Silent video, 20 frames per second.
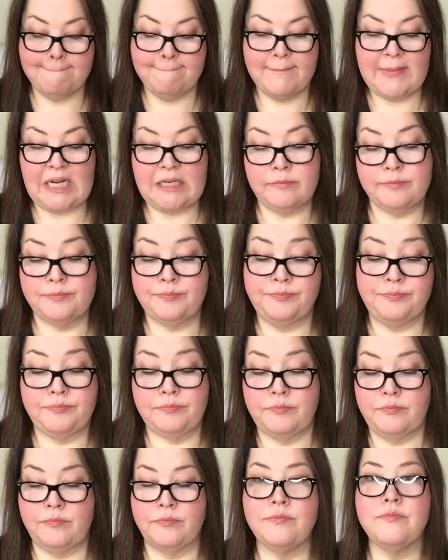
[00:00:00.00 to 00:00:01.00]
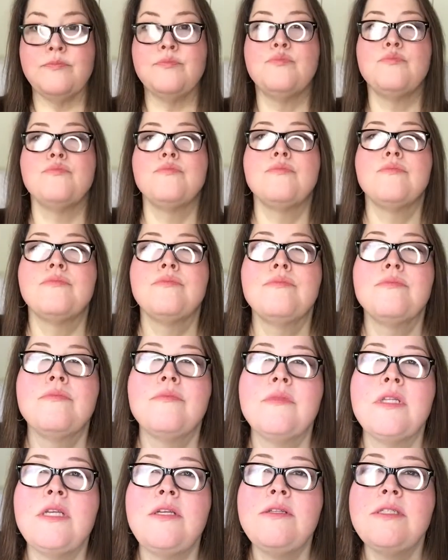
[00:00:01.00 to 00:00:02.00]

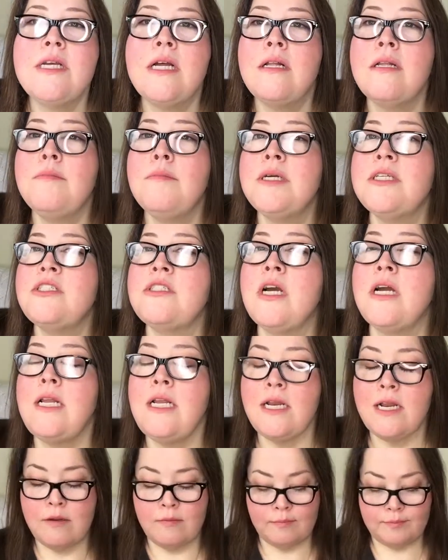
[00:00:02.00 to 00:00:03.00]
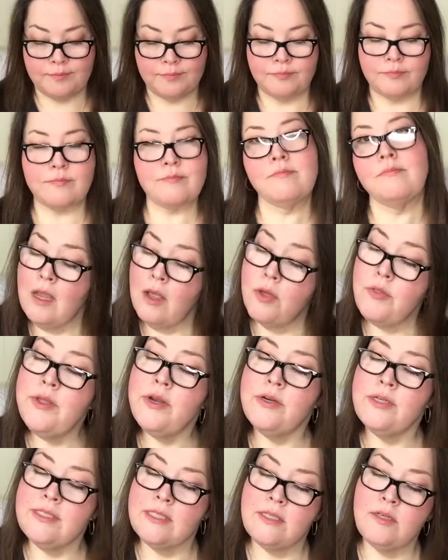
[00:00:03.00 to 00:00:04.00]
Can you tell am I shiny now? Oh,
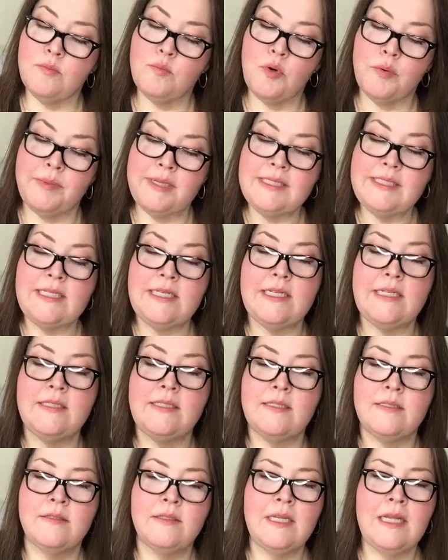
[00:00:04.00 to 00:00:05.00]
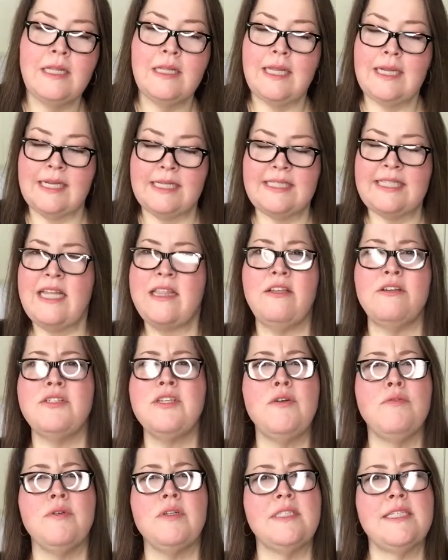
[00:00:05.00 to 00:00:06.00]
there is a little more mintiness. Like I said, there's
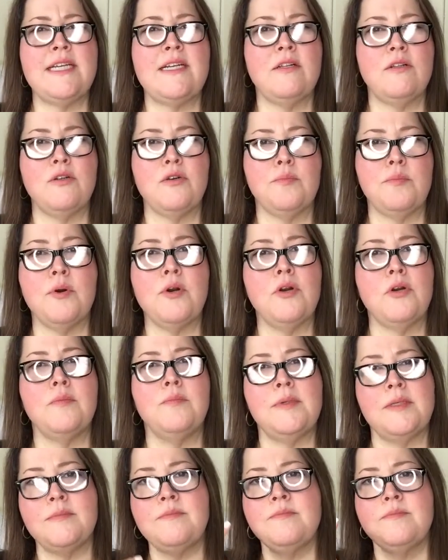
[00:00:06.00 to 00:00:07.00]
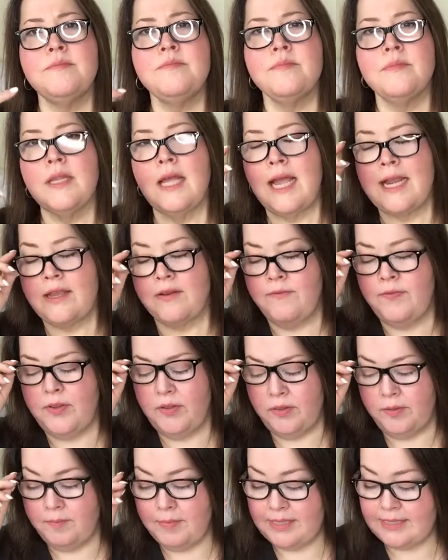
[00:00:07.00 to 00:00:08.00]
no real tingle or burn, but I can
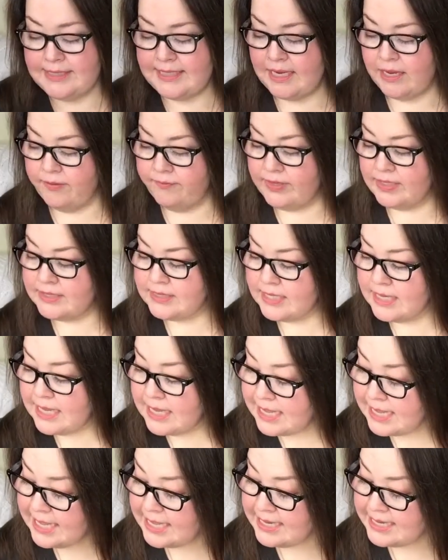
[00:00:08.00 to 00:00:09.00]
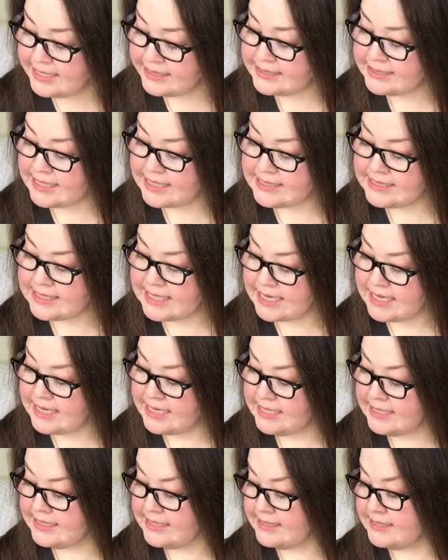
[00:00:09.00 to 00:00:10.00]
feel the minty of it. And it says that
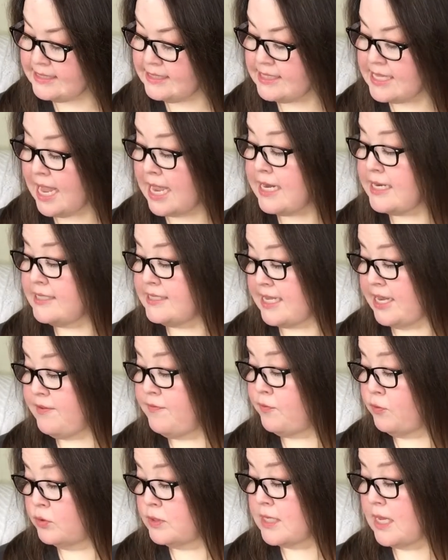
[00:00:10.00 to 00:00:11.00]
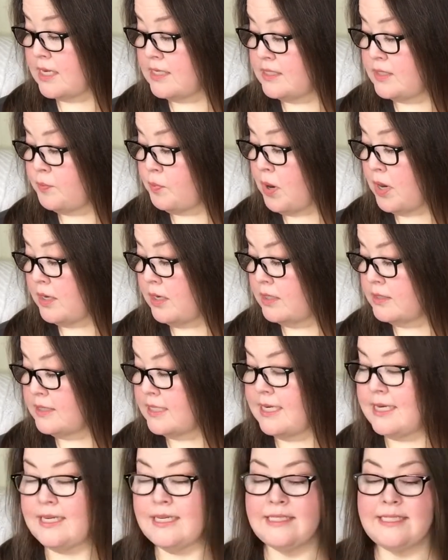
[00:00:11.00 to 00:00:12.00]
it is that is a full-sized product
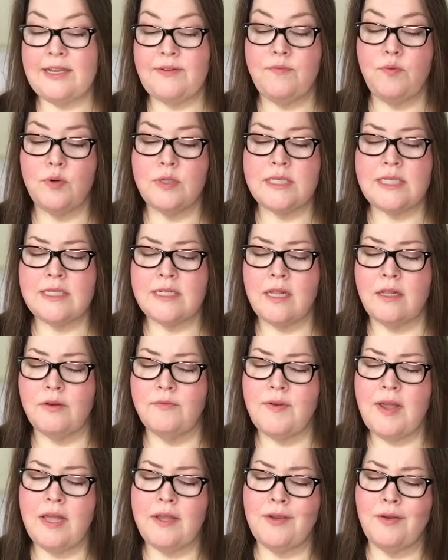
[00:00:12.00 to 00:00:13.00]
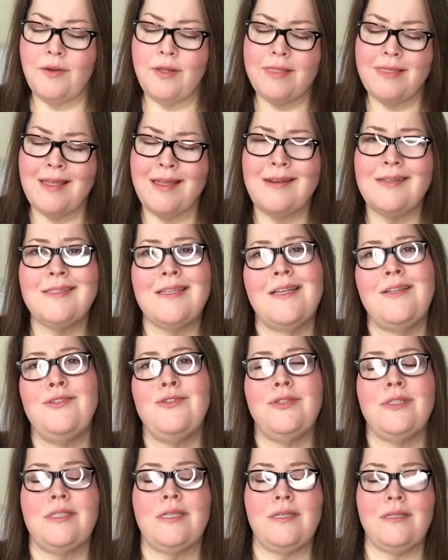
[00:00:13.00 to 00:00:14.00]
and it is a $14 value. That is
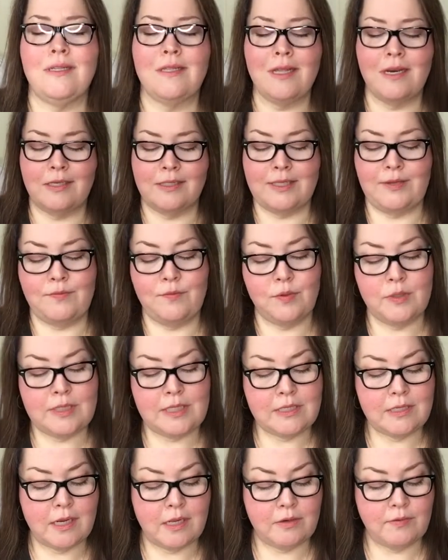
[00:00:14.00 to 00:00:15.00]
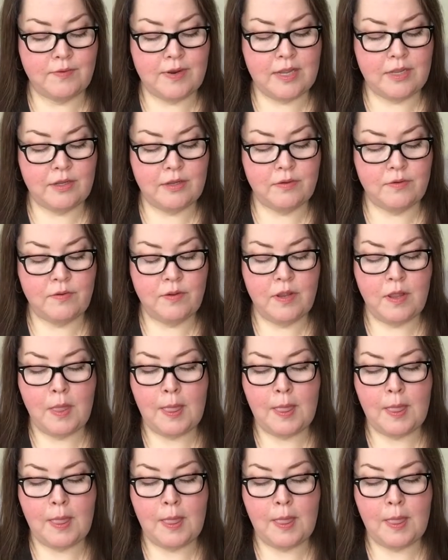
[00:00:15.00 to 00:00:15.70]
interesting that that is a $14 value.